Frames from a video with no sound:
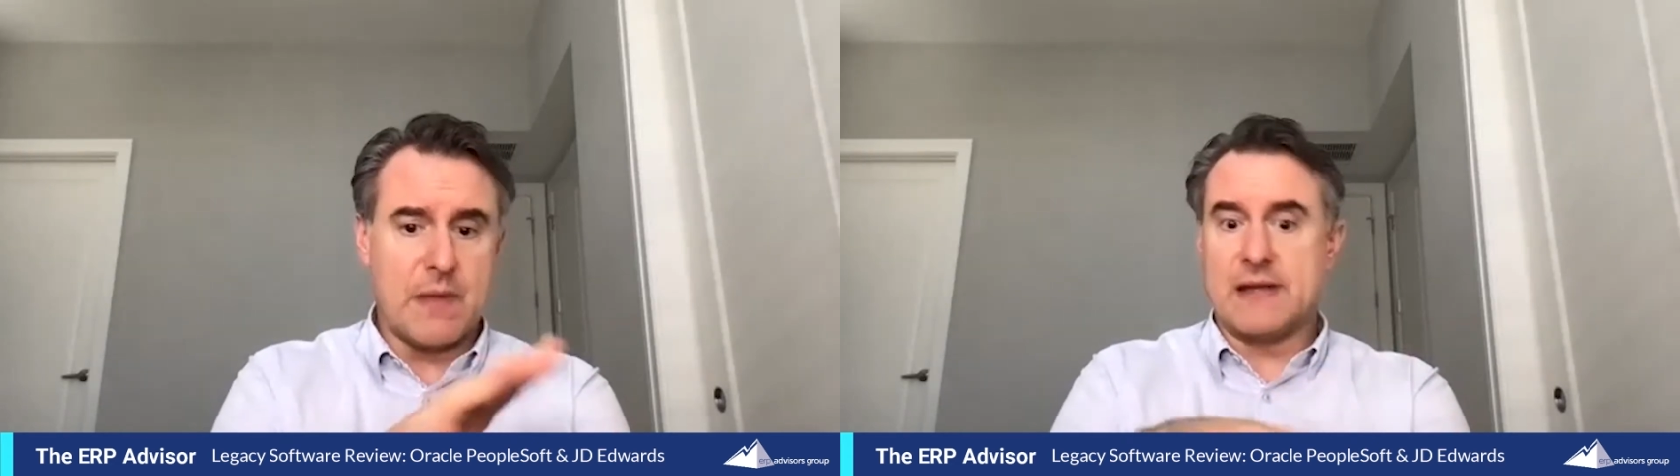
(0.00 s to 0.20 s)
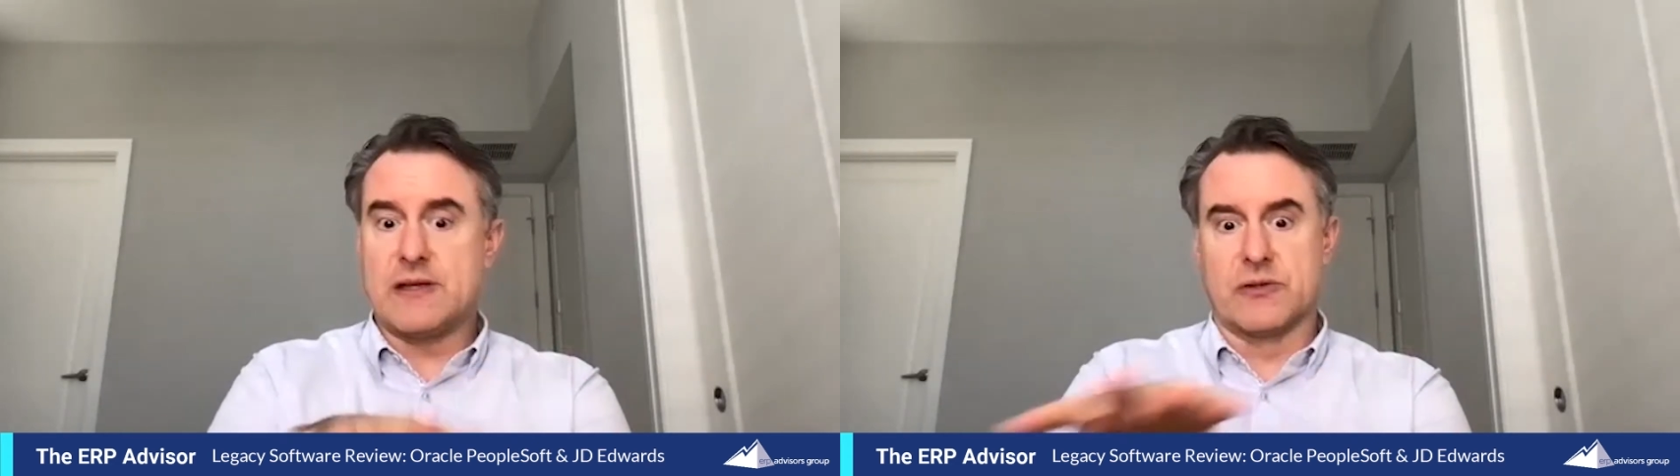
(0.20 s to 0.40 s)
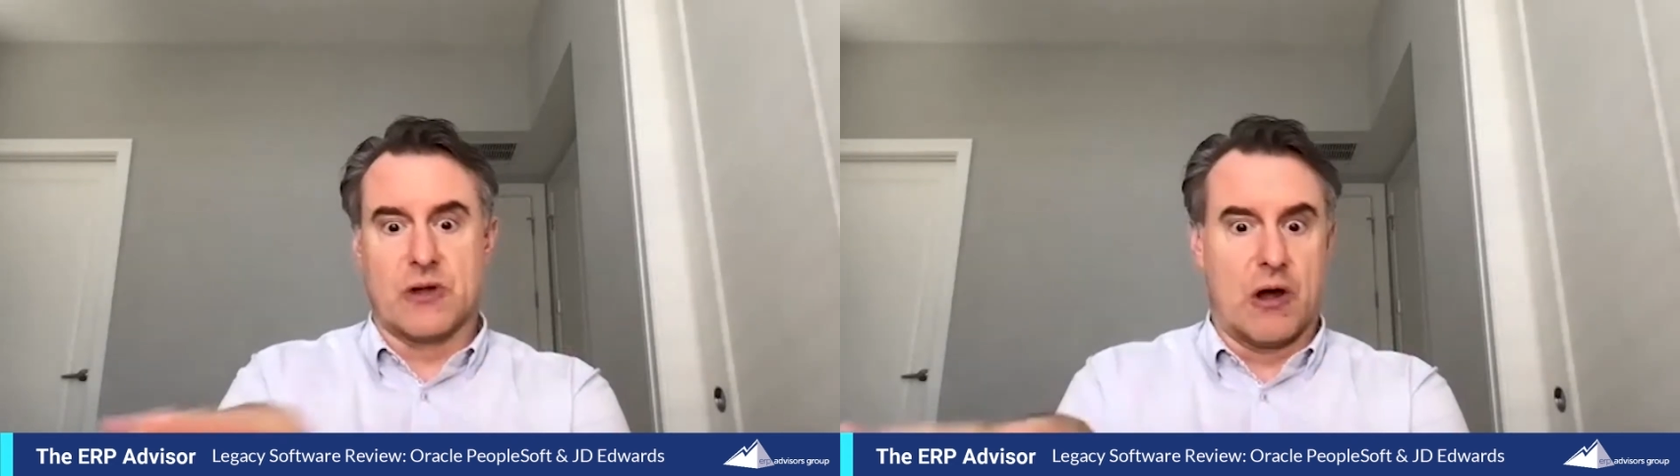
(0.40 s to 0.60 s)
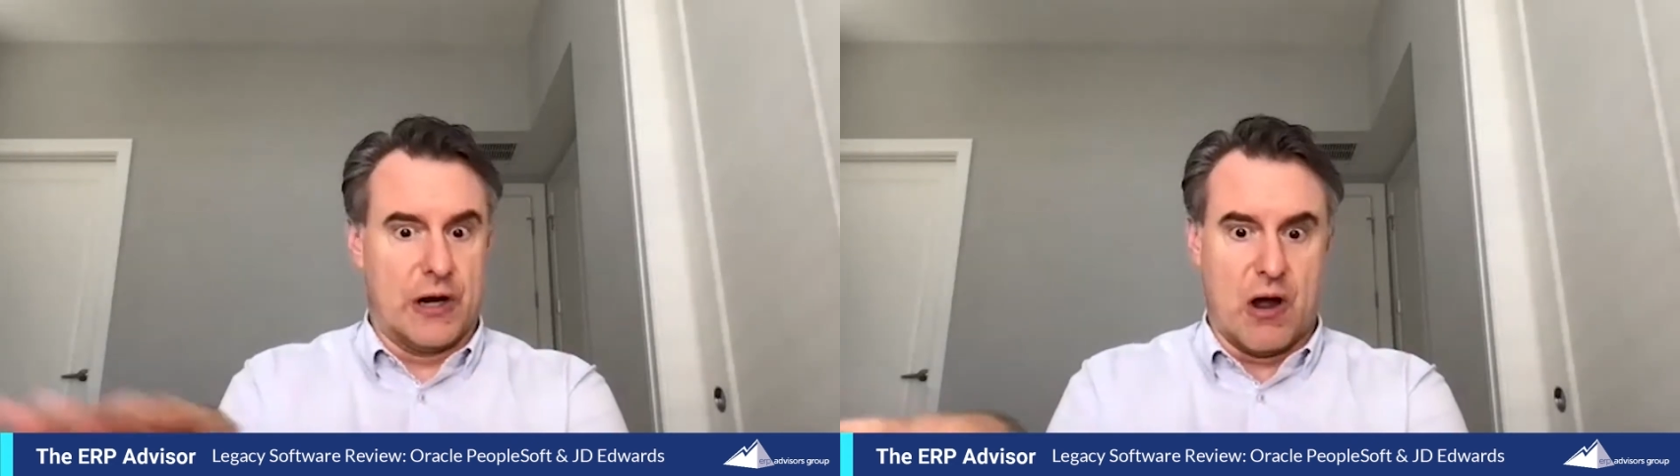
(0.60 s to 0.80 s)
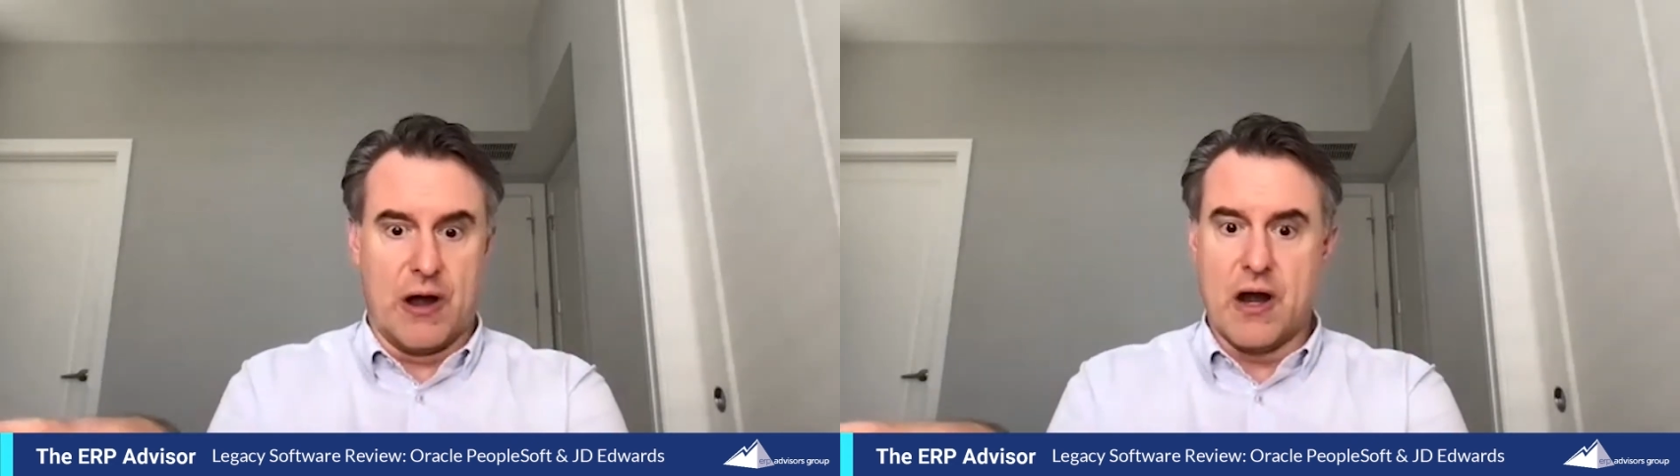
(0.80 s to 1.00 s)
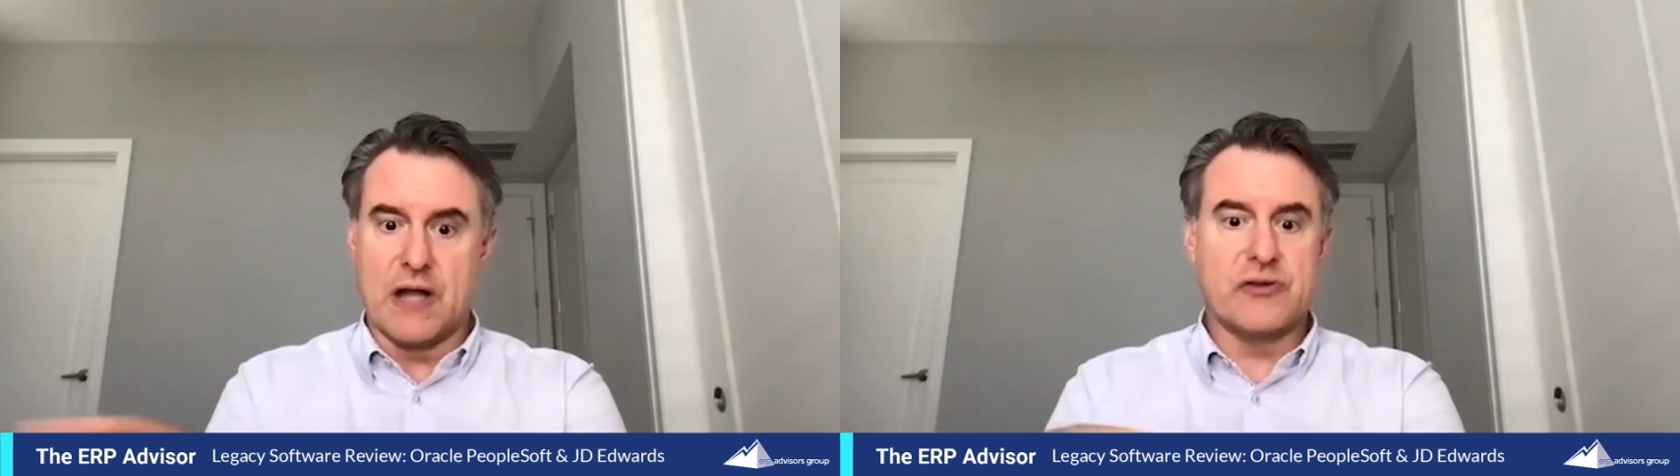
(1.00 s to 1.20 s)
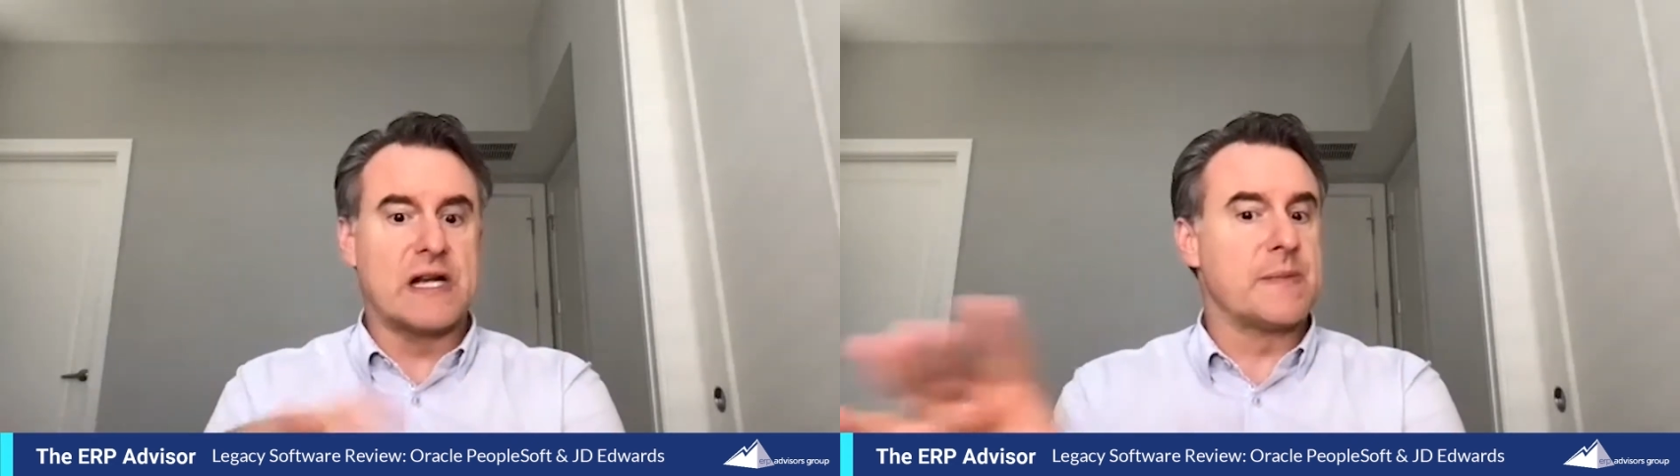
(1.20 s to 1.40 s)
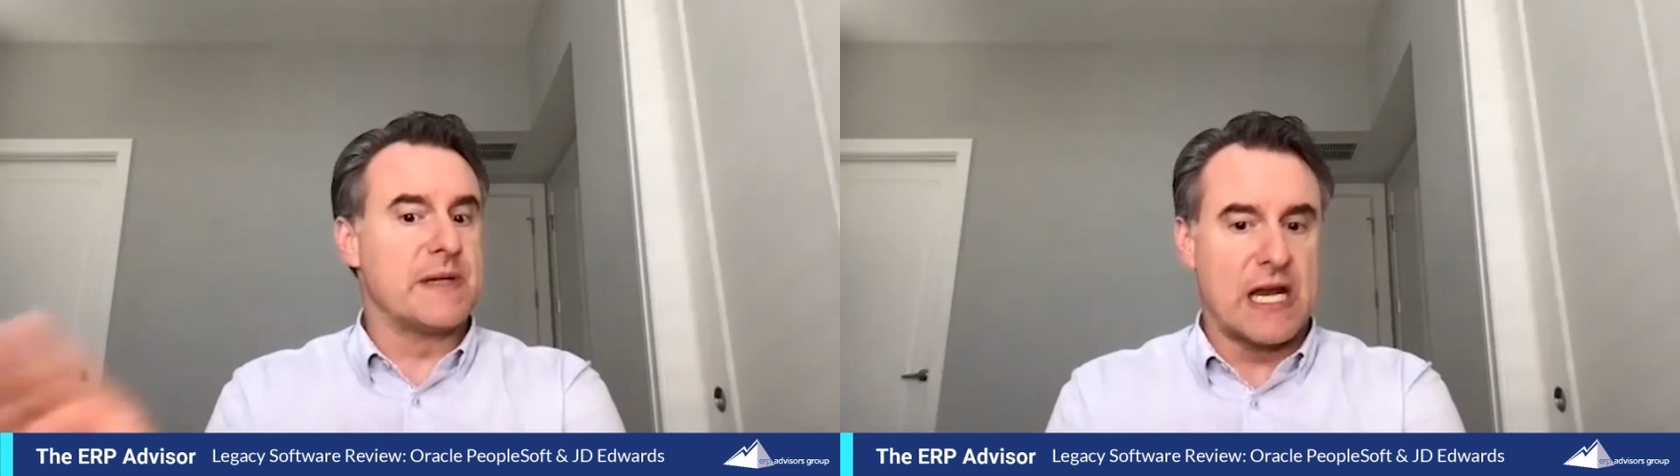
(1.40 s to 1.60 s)
it goes on and on and on,
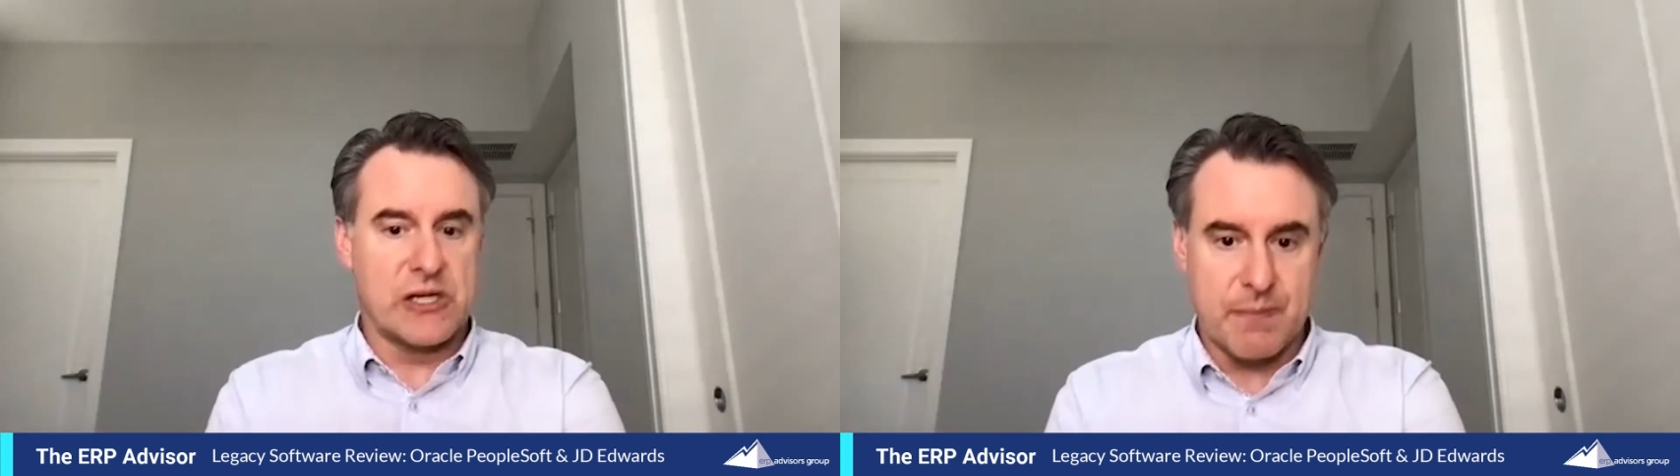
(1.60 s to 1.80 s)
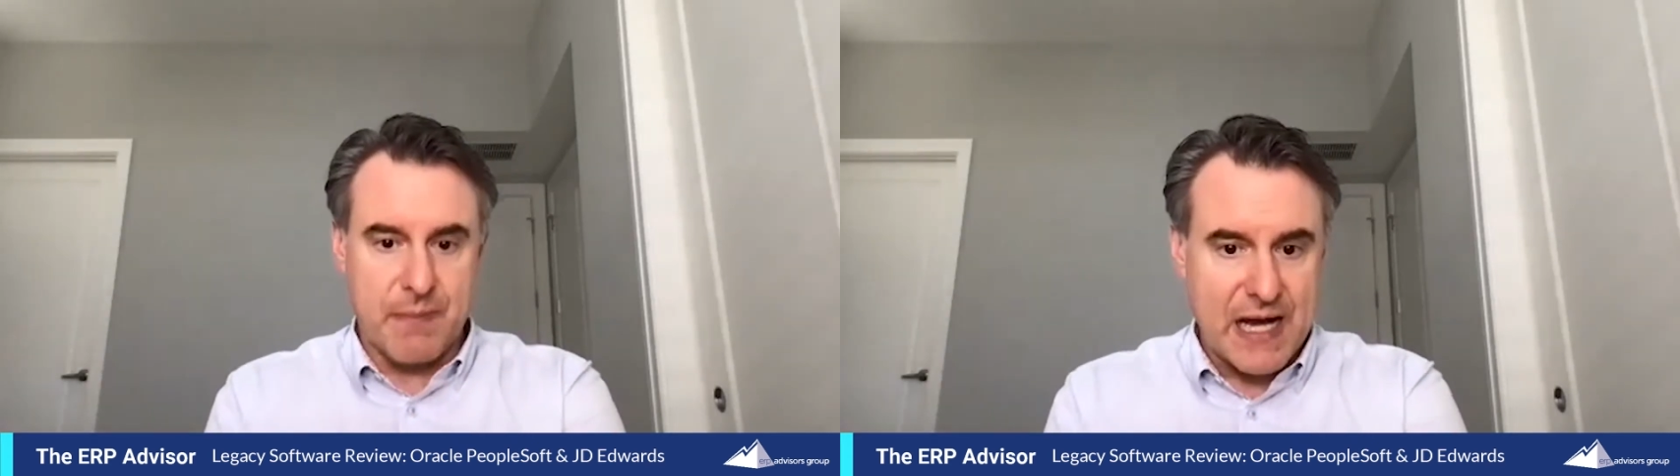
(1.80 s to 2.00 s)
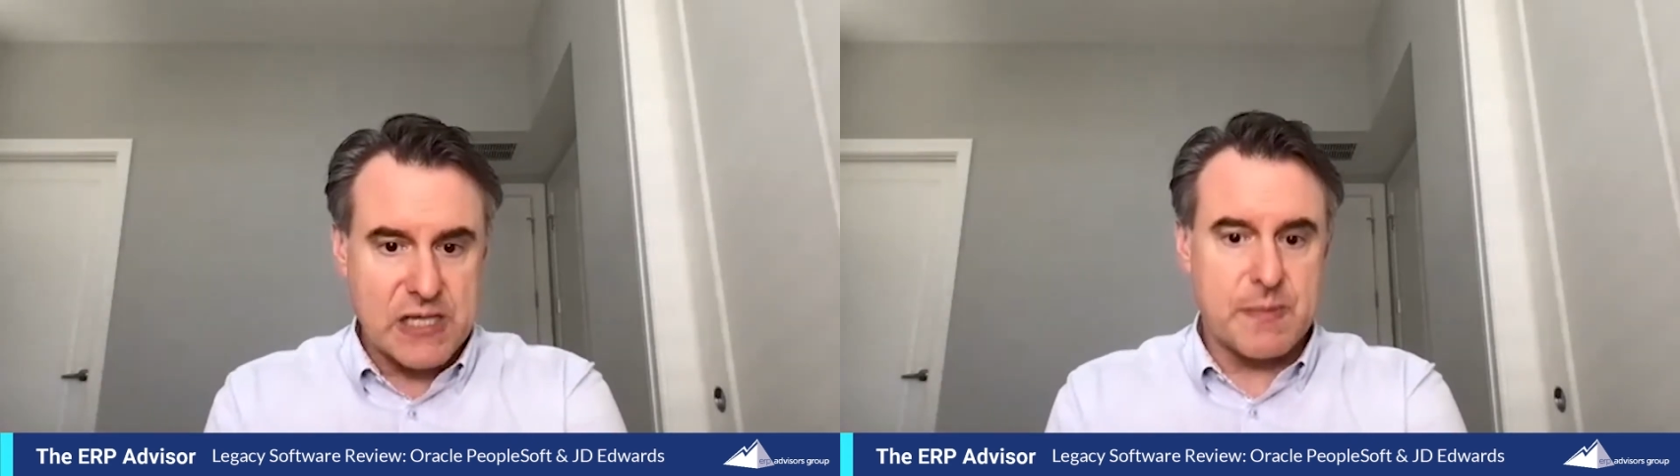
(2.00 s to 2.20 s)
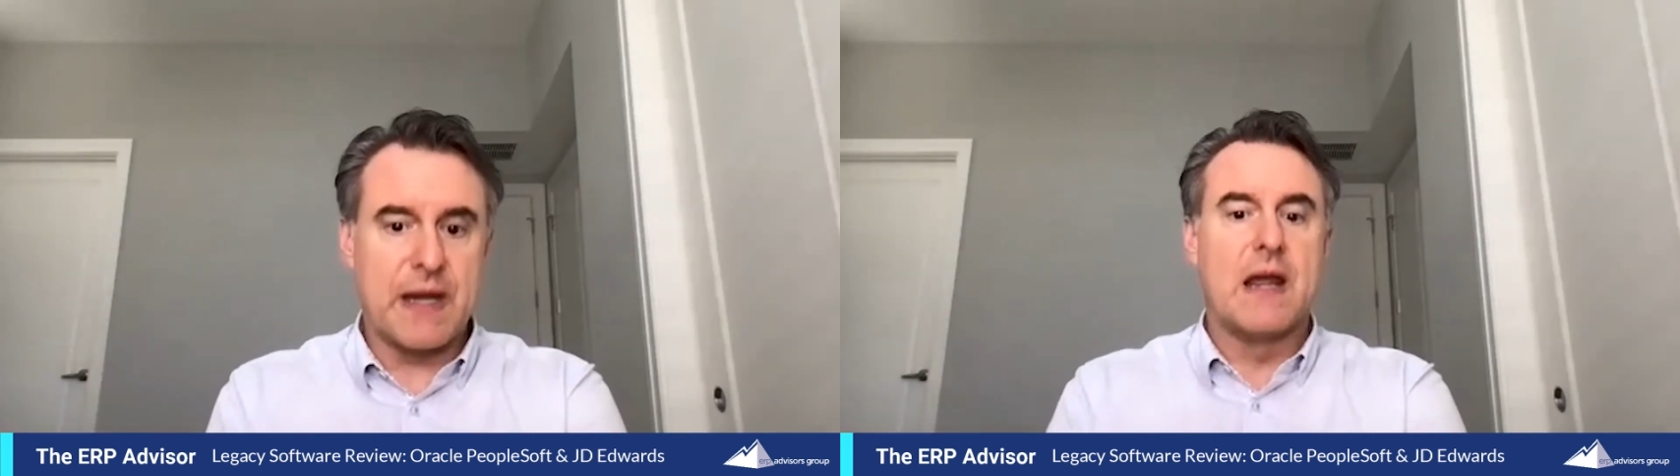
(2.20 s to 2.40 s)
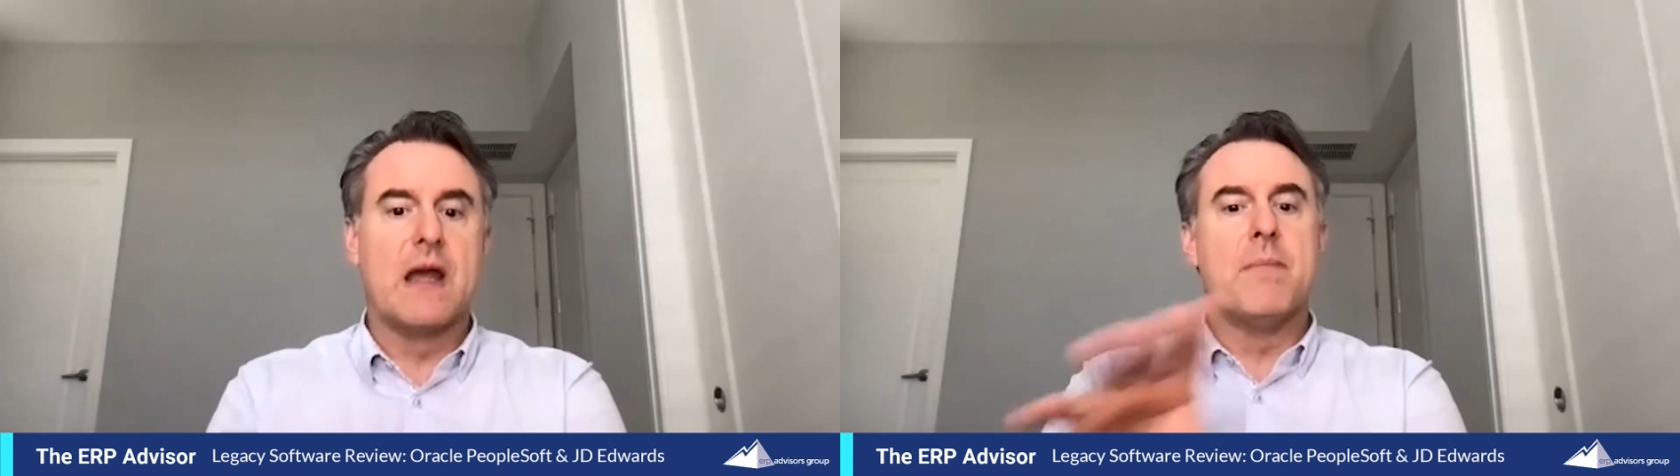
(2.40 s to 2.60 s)
transportation management,